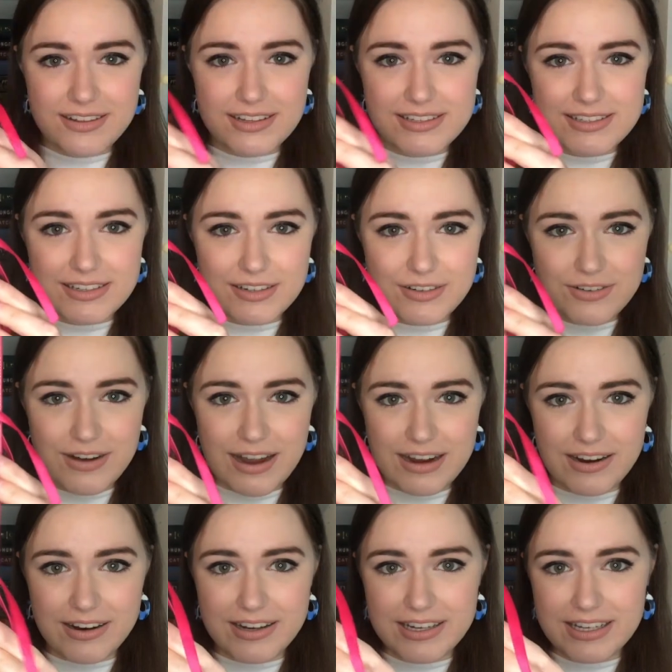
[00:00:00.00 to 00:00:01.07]
this little
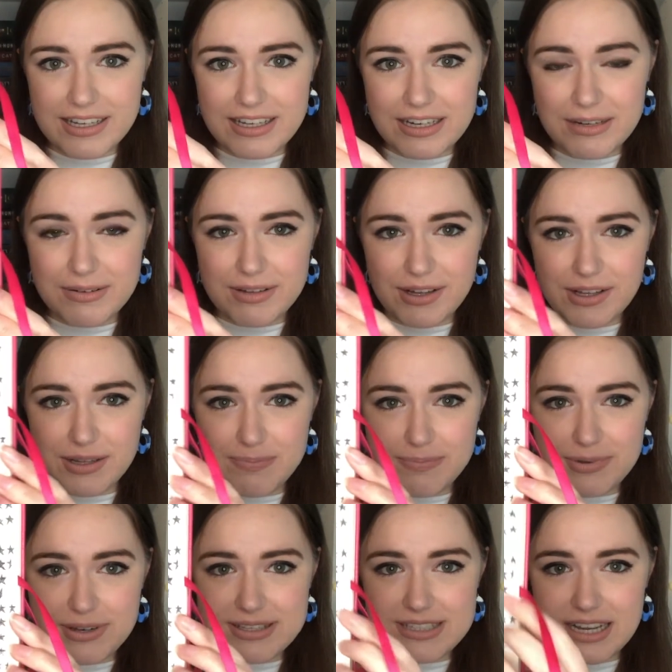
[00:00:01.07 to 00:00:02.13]
tracker here with all the
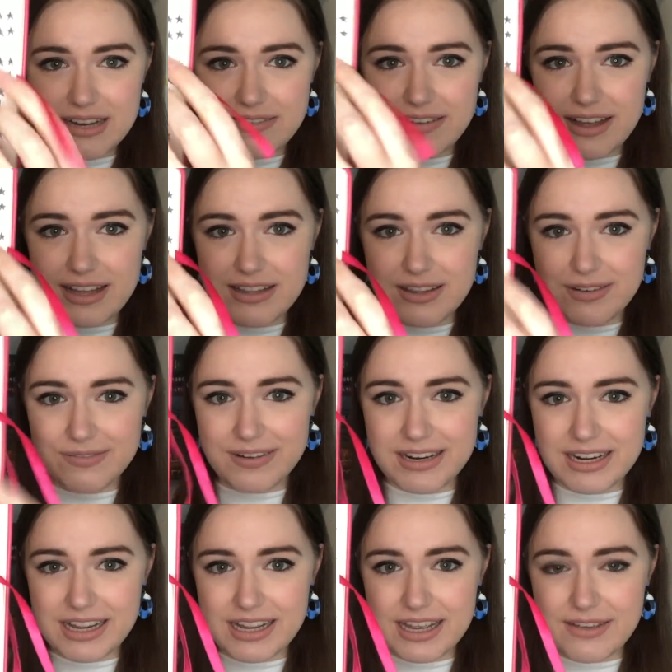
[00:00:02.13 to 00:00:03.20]
books I read, the
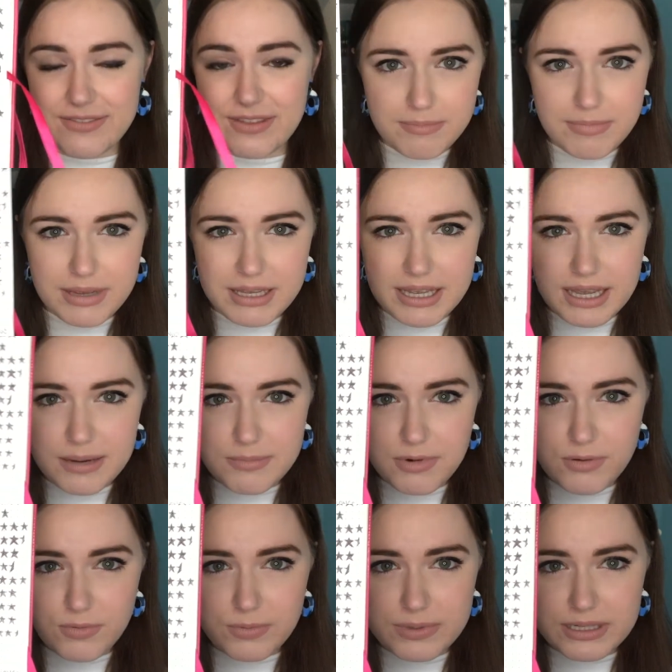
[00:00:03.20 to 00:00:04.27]
rating I gave My
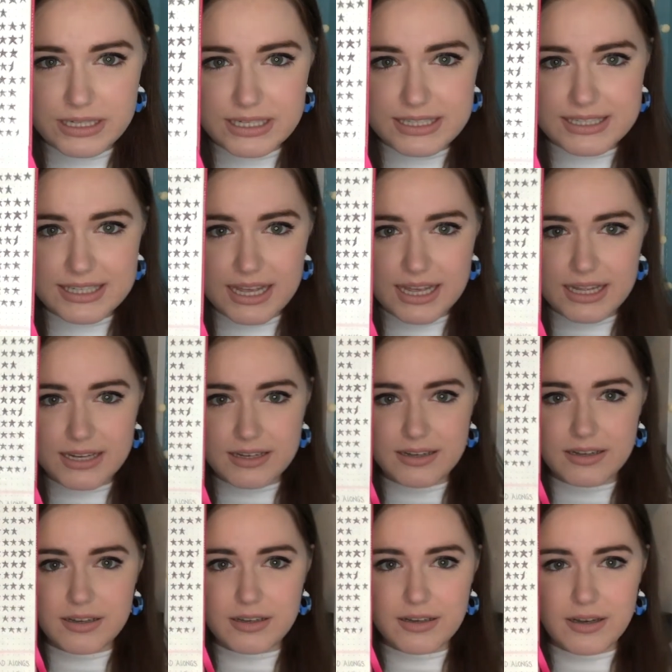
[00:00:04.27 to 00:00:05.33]
camera really said
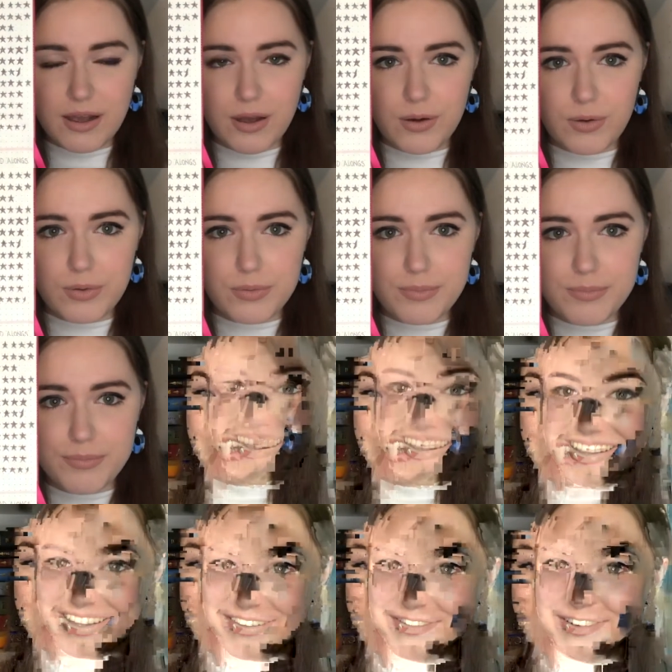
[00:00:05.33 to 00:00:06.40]
no.
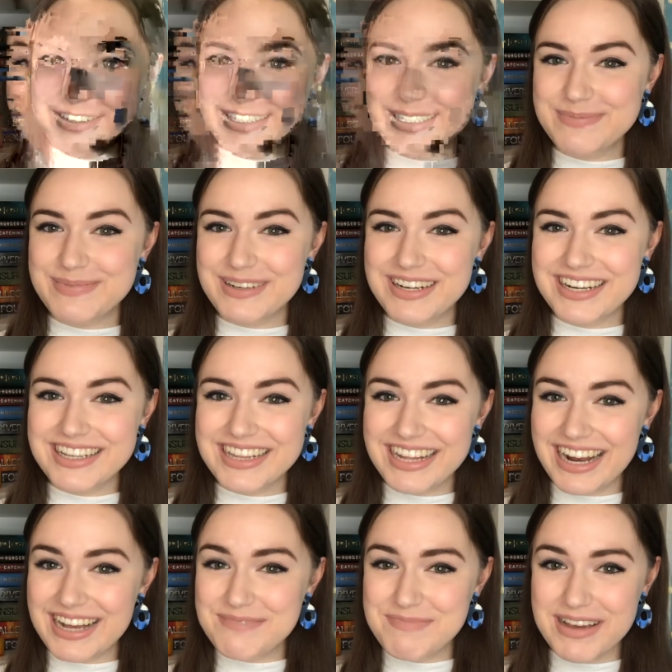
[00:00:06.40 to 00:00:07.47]
The first book that
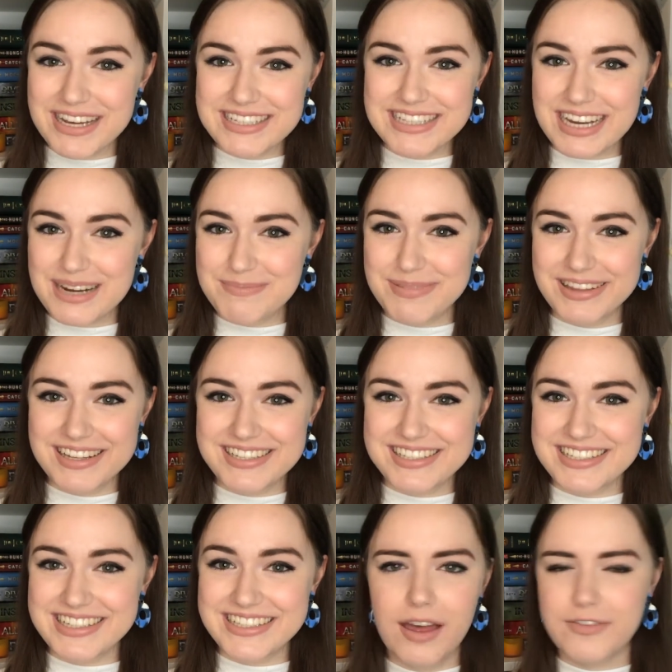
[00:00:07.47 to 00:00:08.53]
I picked up this
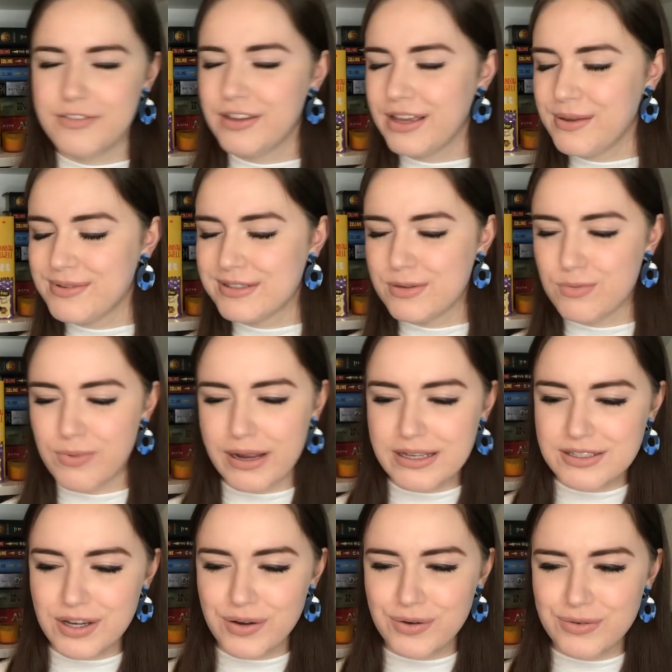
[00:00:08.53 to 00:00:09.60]
year, I feel like it was the right
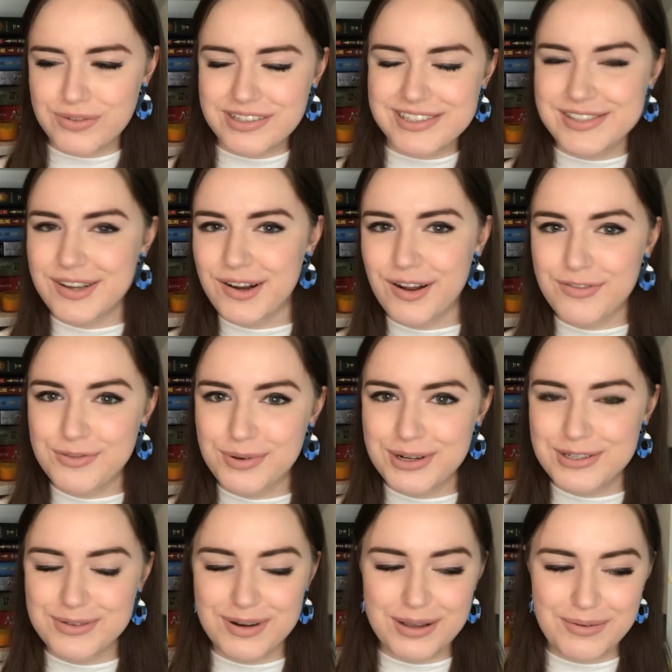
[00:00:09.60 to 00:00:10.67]
tone to start off
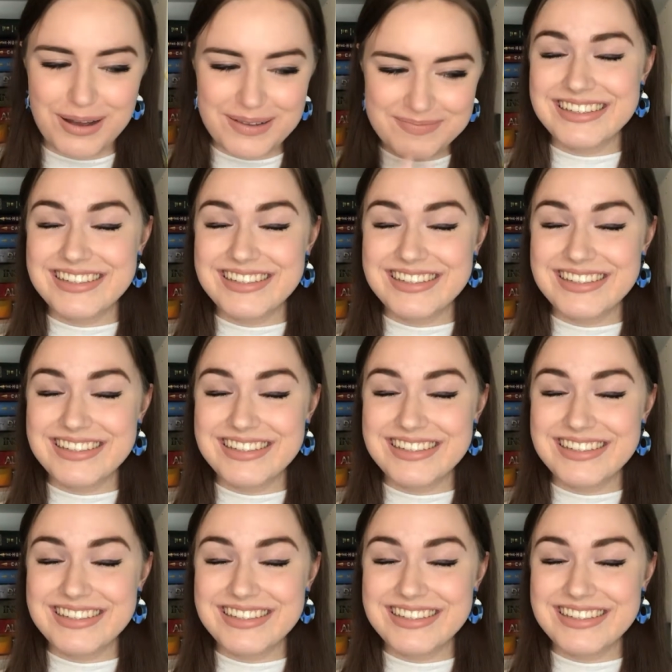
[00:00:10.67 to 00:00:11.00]
2021.